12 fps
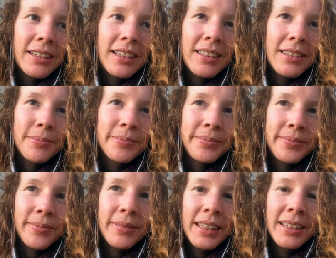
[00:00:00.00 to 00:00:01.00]
It
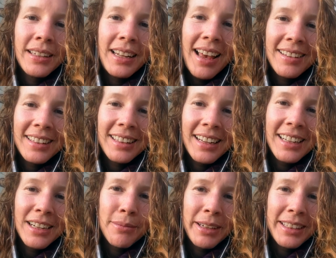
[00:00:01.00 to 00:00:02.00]
lasted a
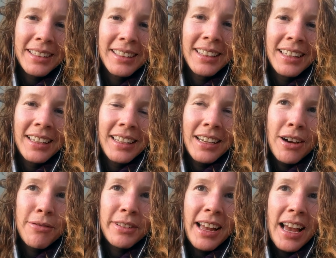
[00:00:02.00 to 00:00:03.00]
little bit
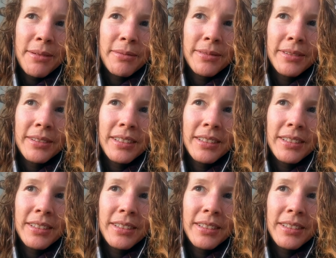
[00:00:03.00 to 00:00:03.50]
of time.